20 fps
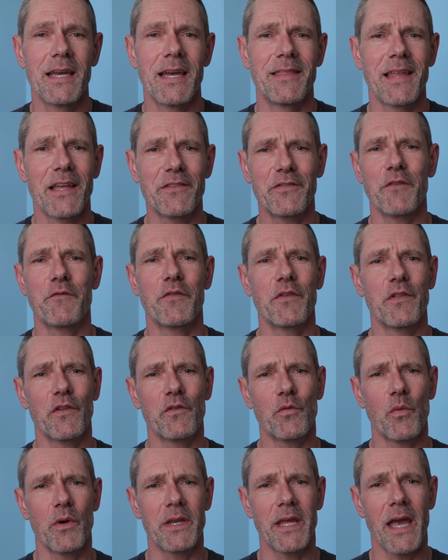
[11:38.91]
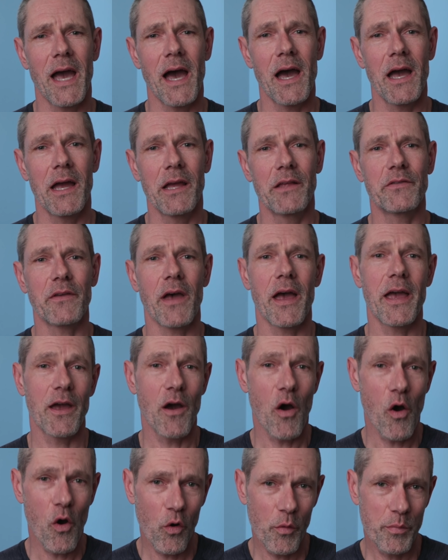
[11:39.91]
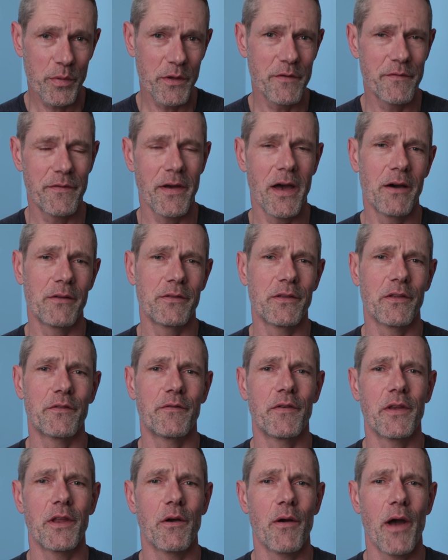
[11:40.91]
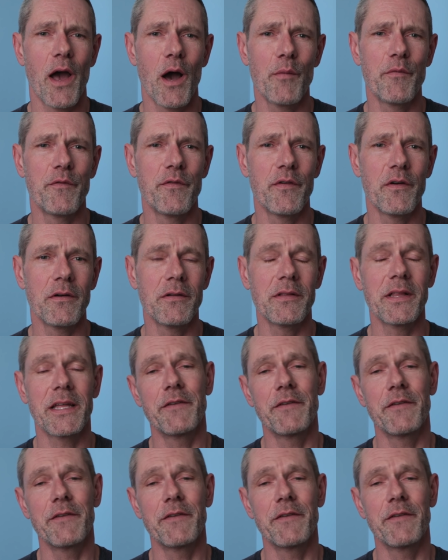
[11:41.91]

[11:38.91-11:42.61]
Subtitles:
And that's it for this one, guys. I hope you found this video helpful.